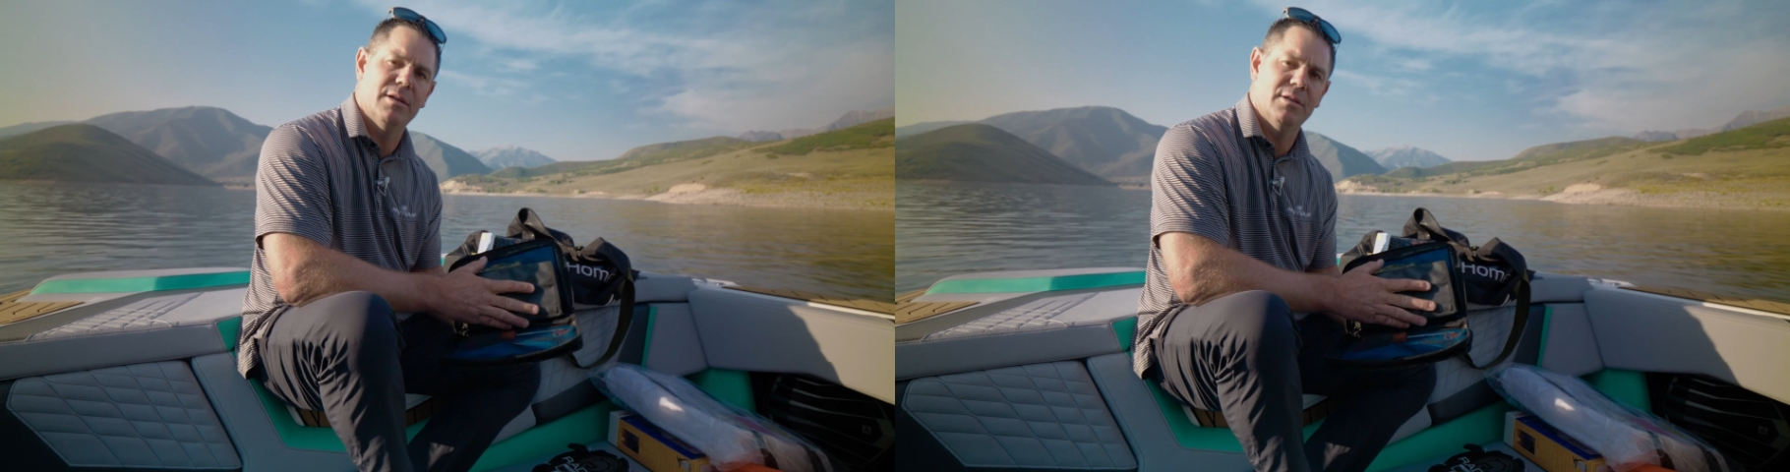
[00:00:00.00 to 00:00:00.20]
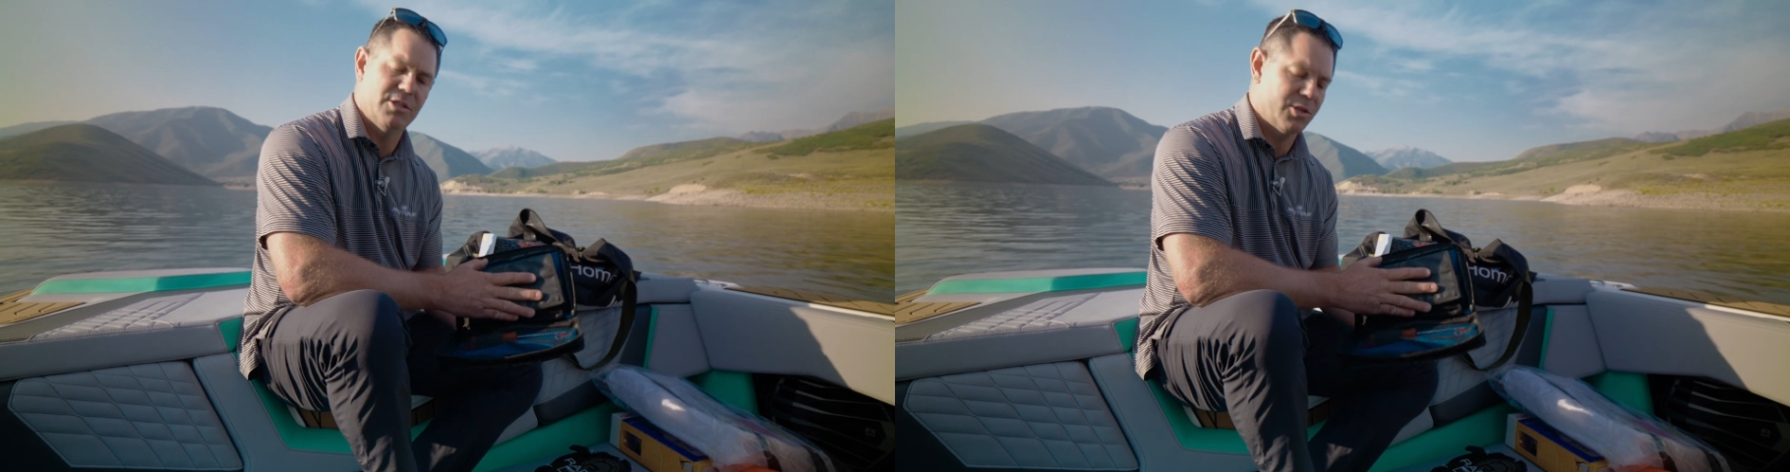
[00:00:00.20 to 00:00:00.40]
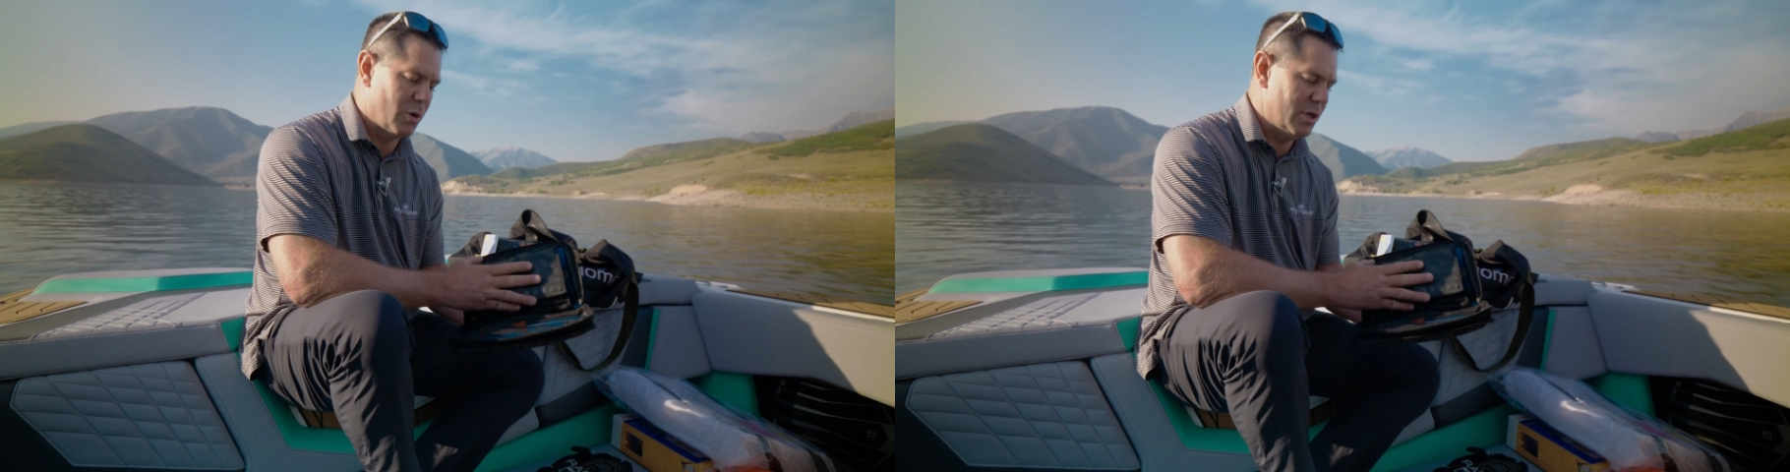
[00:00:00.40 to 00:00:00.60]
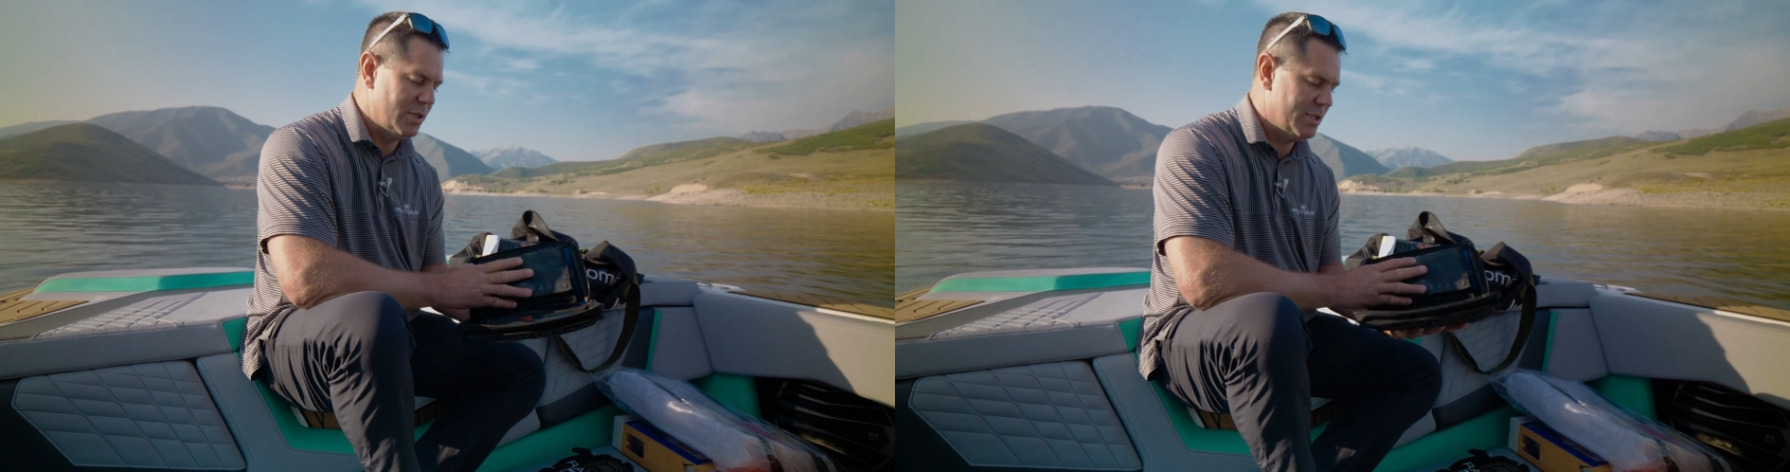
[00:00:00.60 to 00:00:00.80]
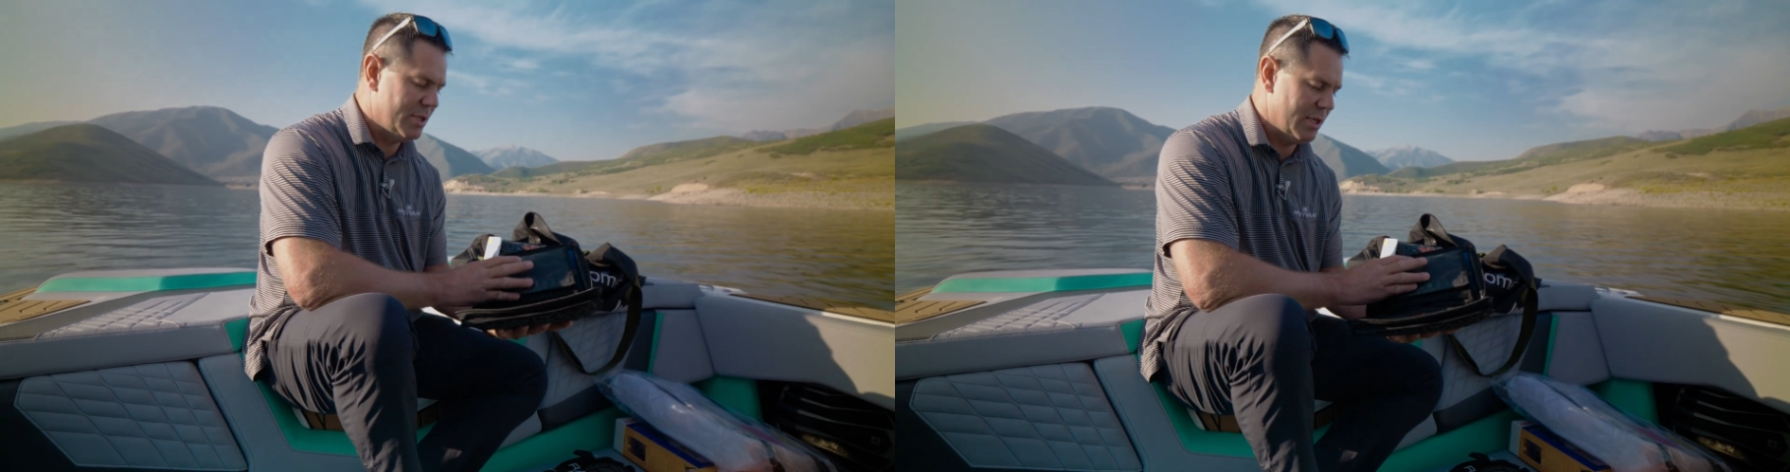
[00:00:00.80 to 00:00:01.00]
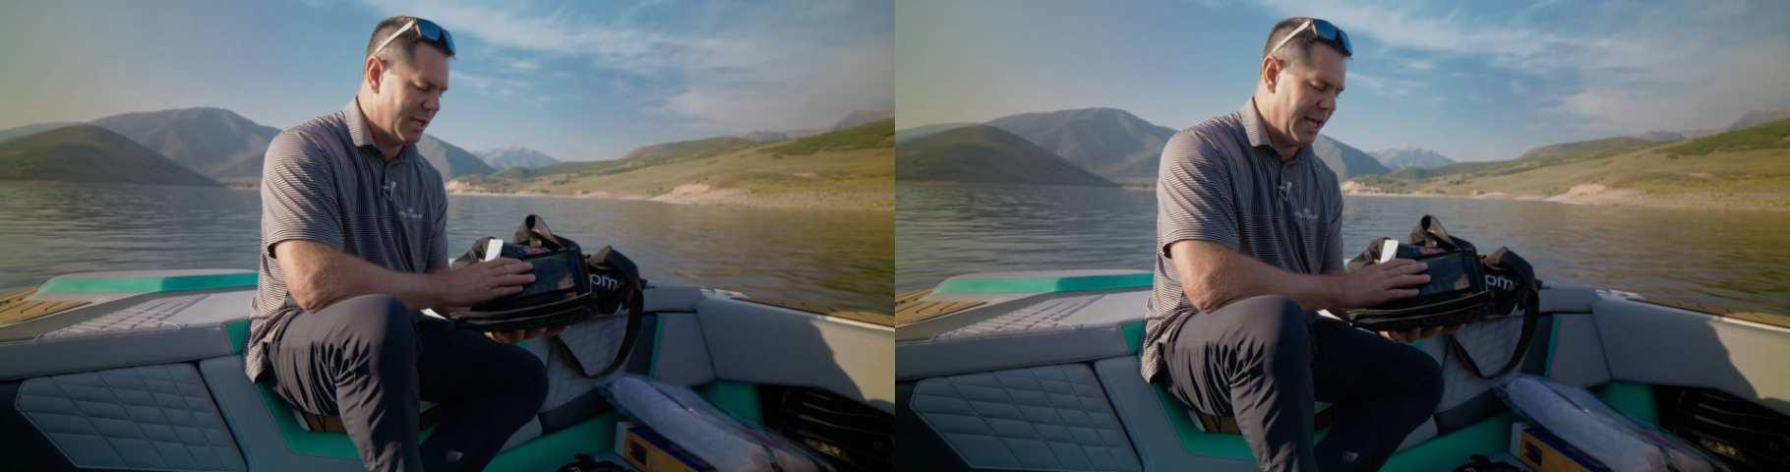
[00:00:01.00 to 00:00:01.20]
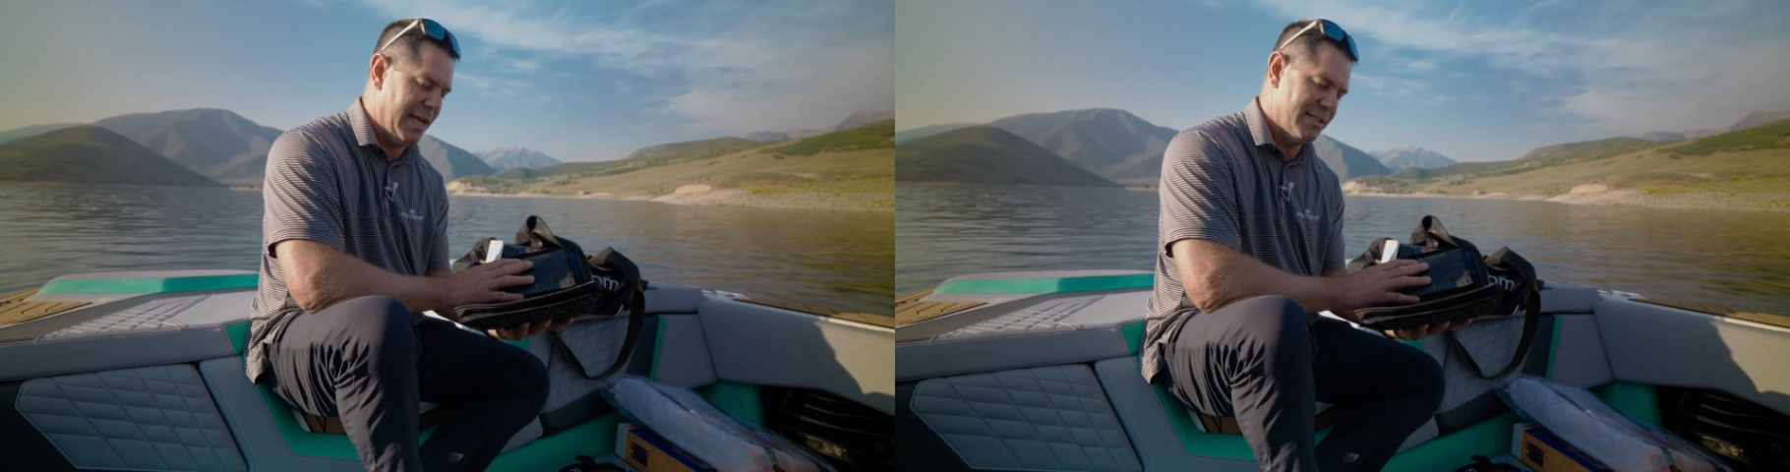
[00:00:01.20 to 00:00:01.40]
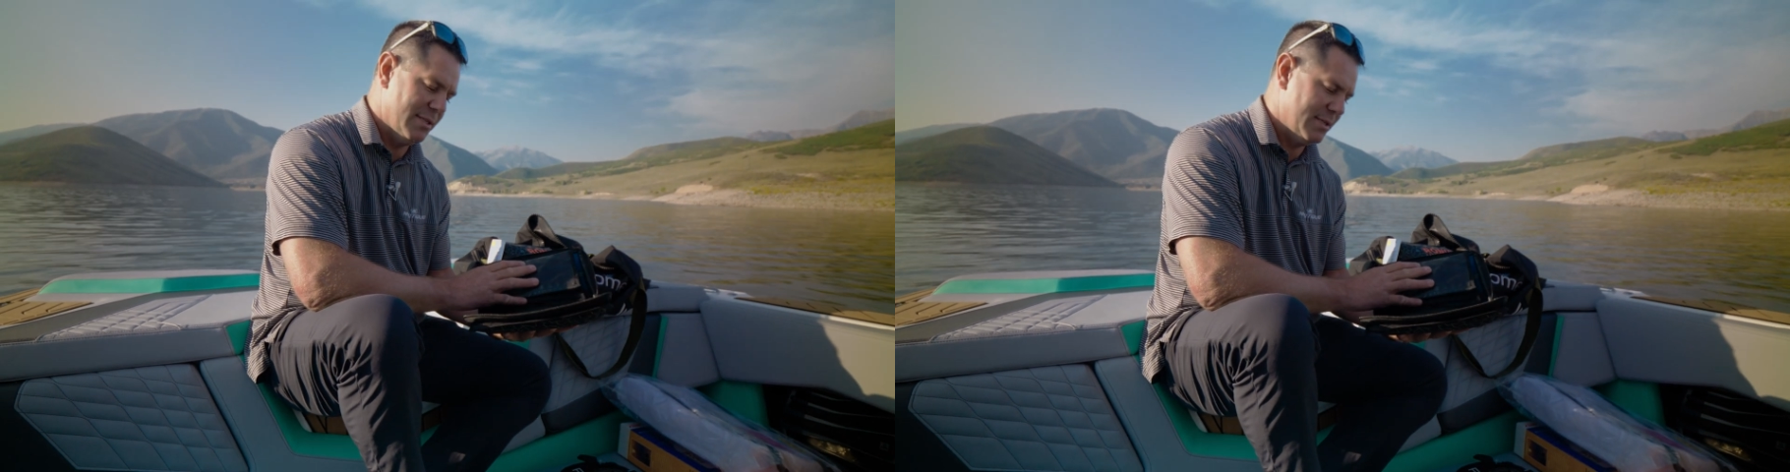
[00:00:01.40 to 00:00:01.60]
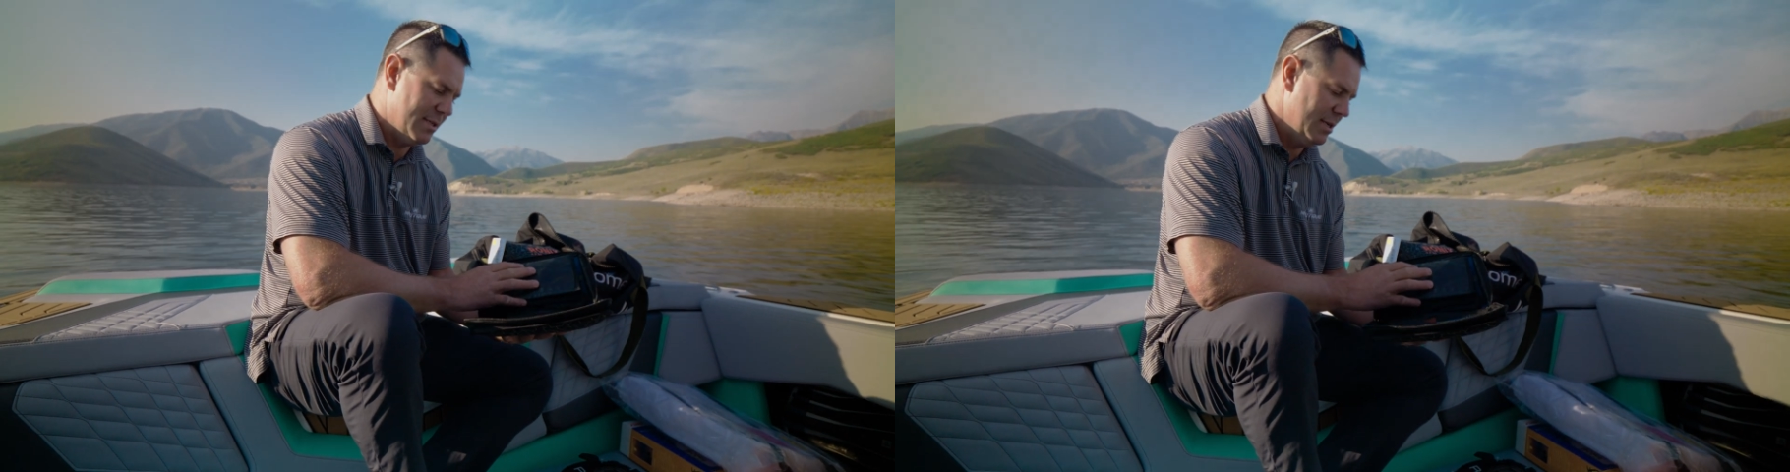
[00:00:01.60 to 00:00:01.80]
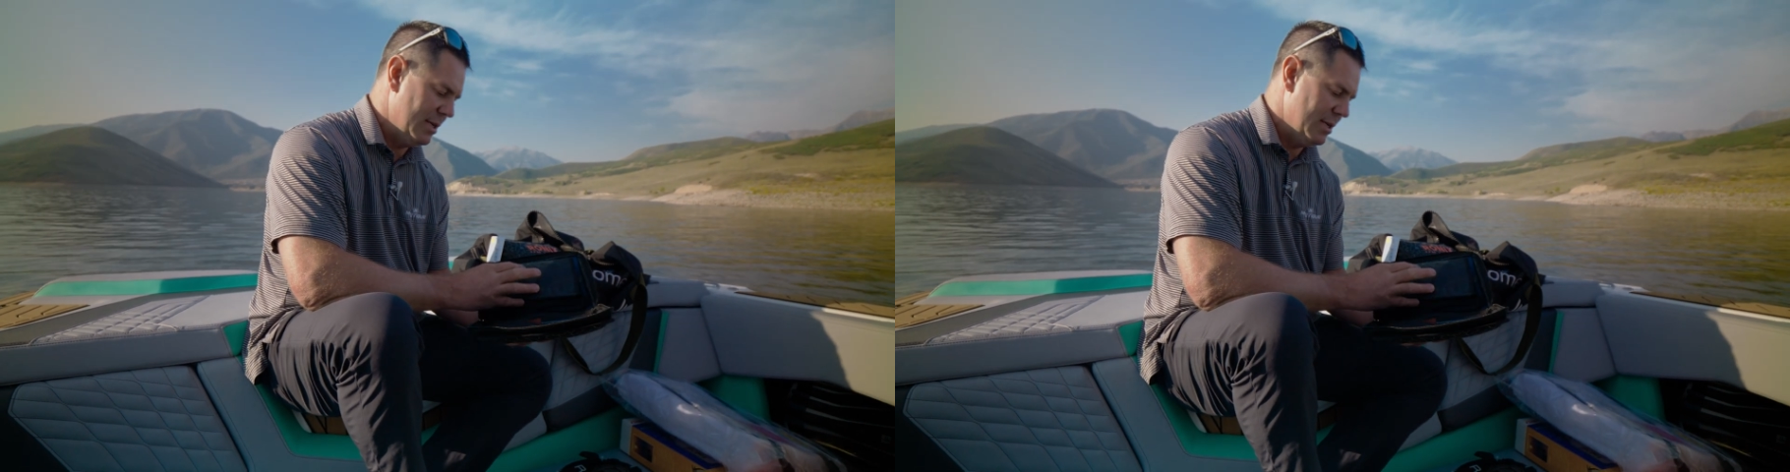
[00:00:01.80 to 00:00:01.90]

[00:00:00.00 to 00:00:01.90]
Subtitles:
storage cases,